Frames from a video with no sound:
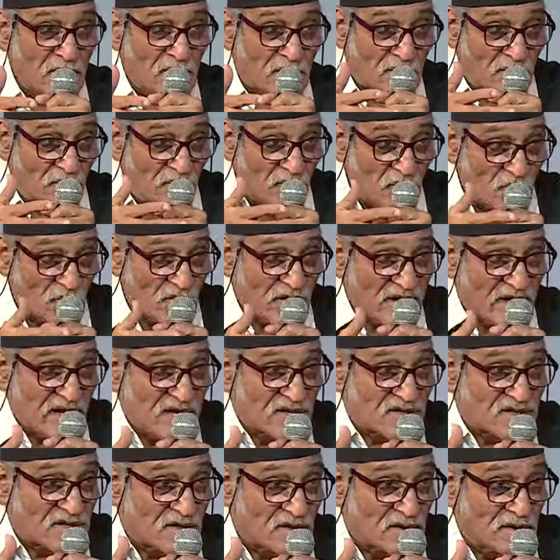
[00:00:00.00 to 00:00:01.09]

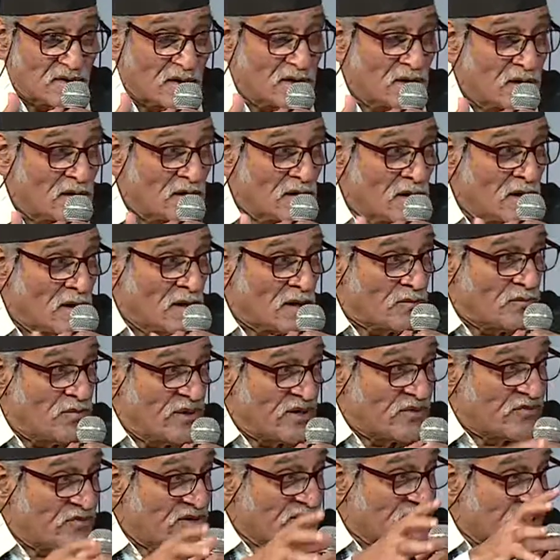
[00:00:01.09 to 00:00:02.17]
communication
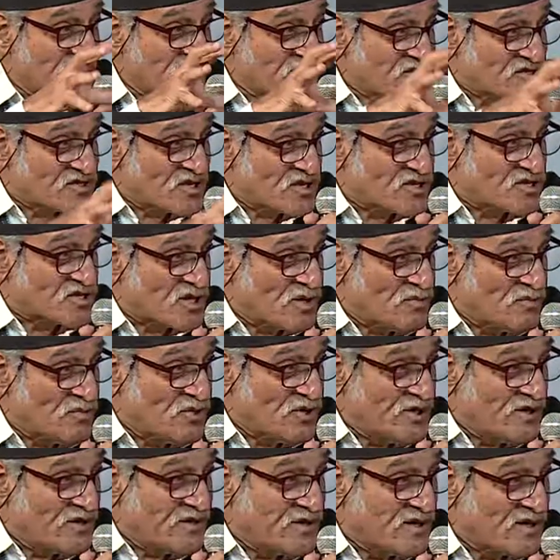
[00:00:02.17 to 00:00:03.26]
between the research
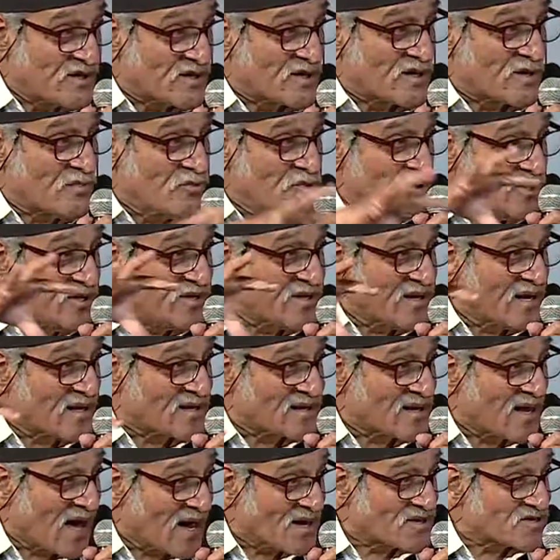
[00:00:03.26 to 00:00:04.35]
community and community at
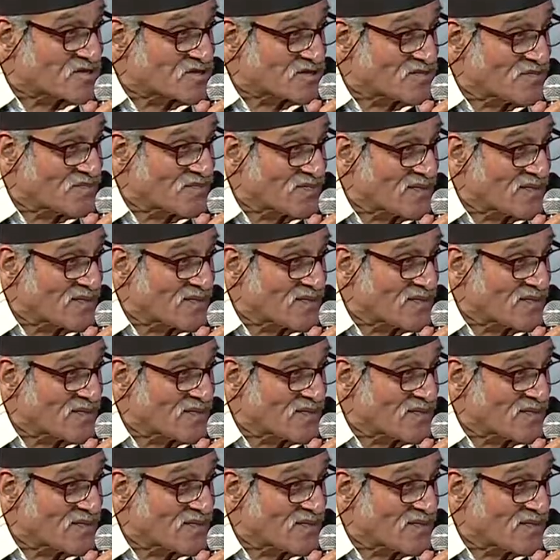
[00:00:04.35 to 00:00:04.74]
large,